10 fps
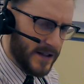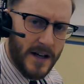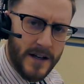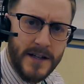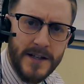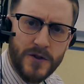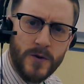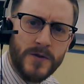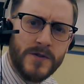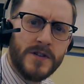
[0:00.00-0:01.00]
and
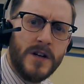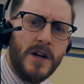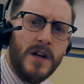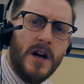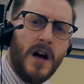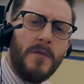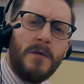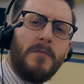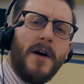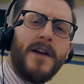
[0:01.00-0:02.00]
ketones, and
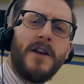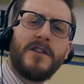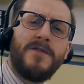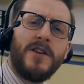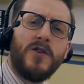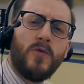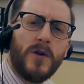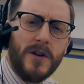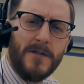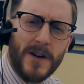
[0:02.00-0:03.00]
maybe by the end of this video, we're
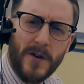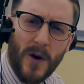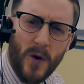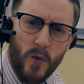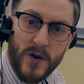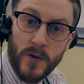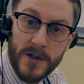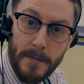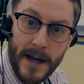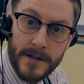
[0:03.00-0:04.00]
going to figure out which one's
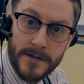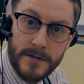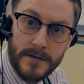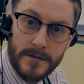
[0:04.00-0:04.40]
best.